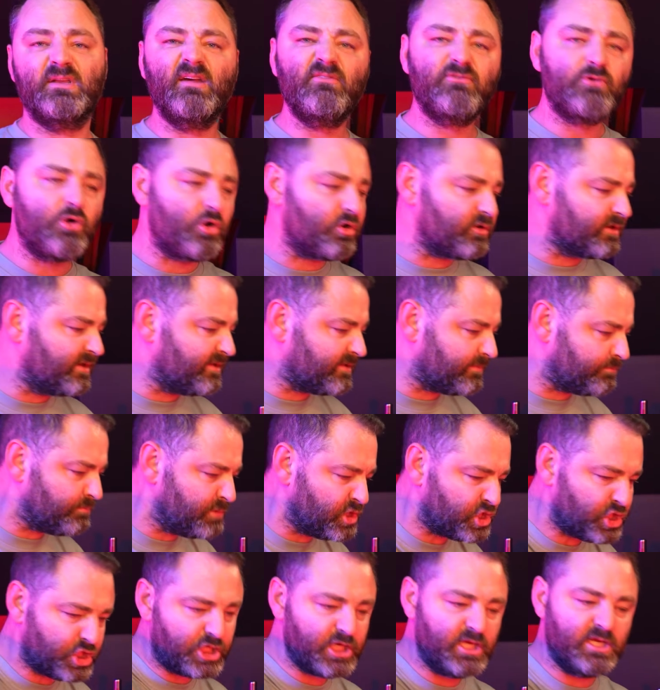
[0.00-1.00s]
They've got this
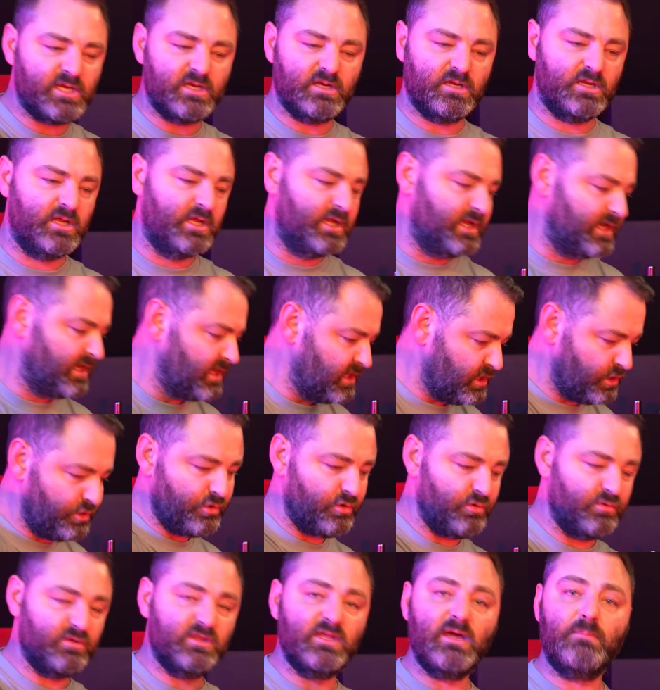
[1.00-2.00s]
machine,
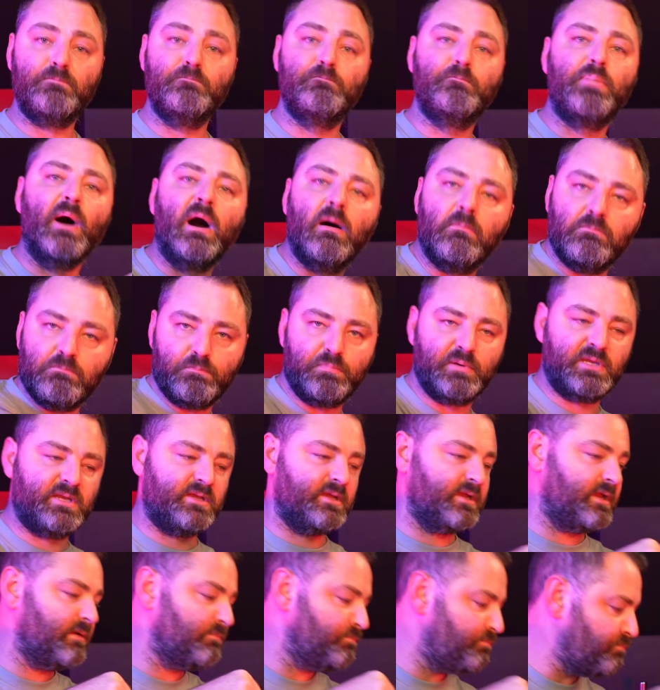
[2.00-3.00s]
that
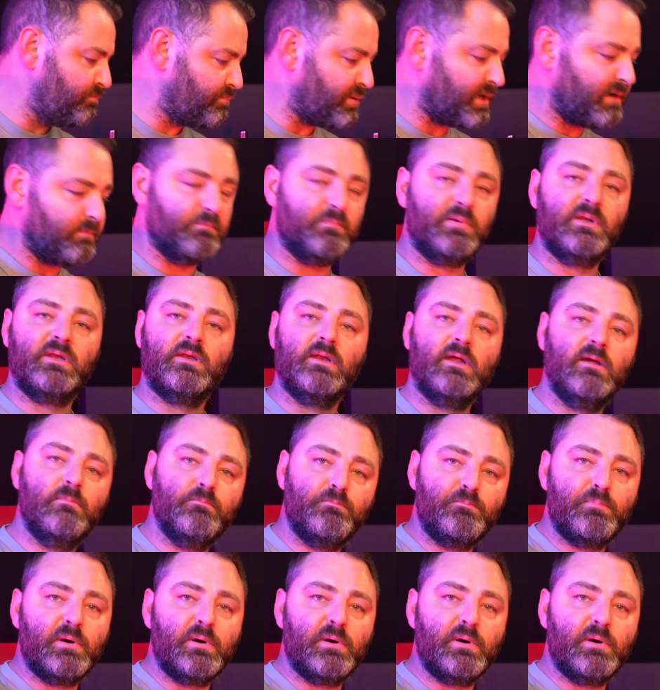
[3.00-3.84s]
pumps and pumps and